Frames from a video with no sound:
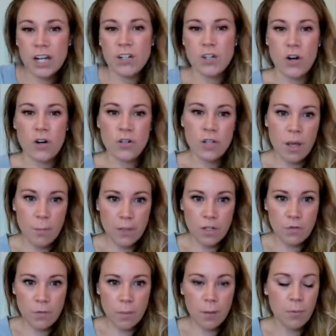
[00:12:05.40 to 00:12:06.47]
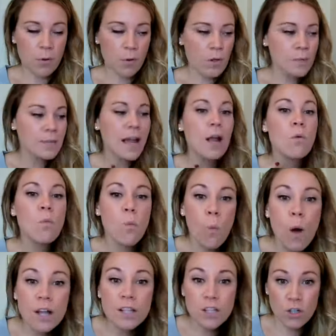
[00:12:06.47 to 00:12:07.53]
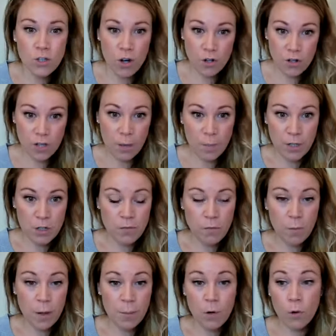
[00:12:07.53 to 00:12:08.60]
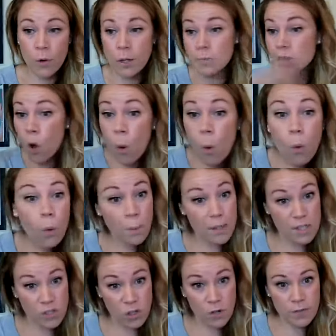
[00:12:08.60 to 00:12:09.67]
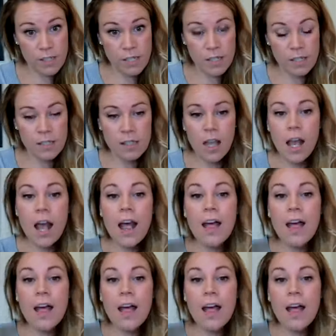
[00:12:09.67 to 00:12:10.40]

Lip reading: I could charge that much for my programs. I want to charge that much for my programs or my services.